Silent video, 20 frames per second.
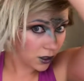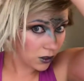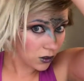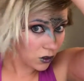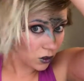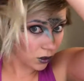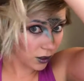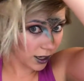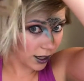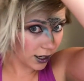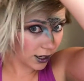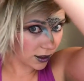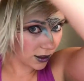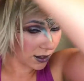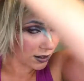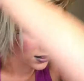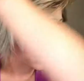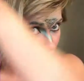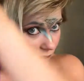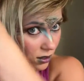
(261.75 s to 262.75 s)
So like
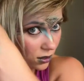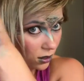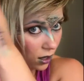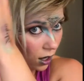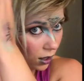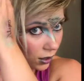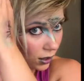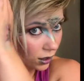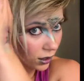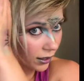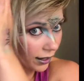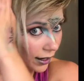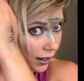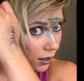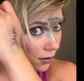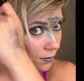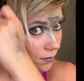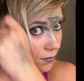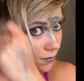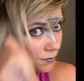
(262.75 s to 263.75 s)
this is a longer
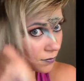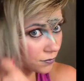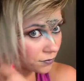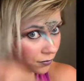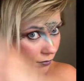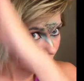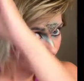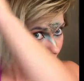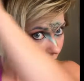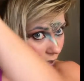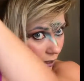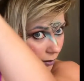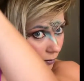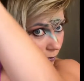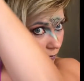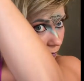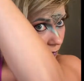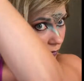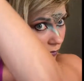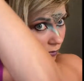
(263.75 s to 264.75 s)
layer right here.